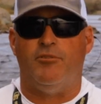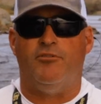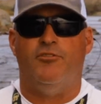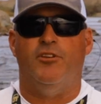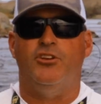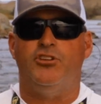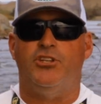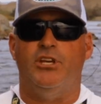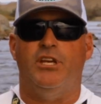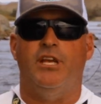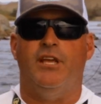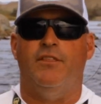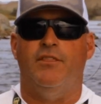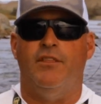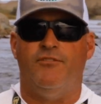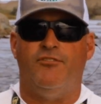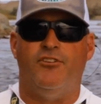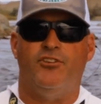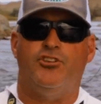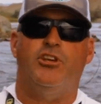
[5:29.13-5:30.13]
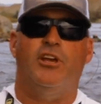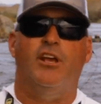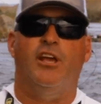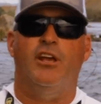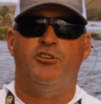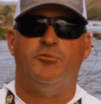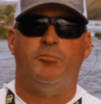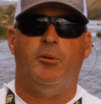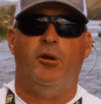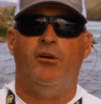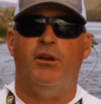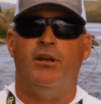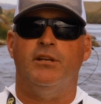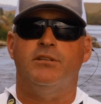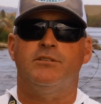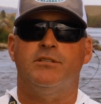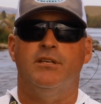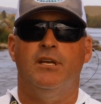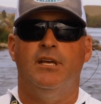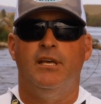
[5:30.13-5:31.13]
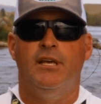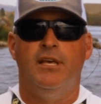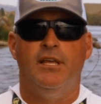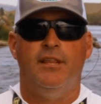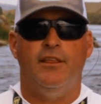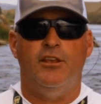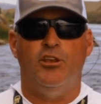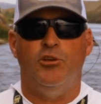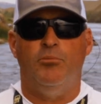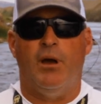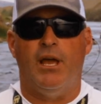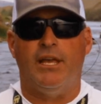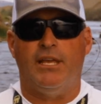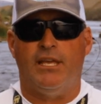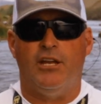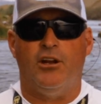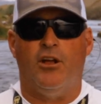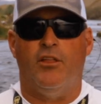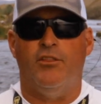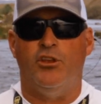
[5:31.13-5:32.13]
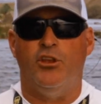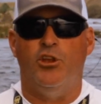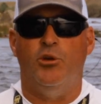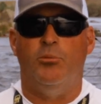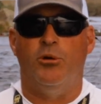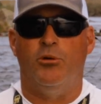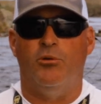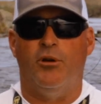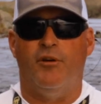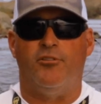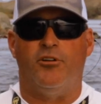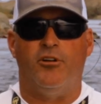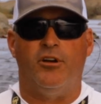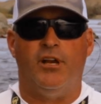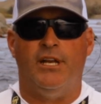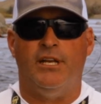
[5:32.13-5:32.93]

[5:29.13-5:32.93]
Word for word: of fishing and the fishing experience that you might get on the Yuba River.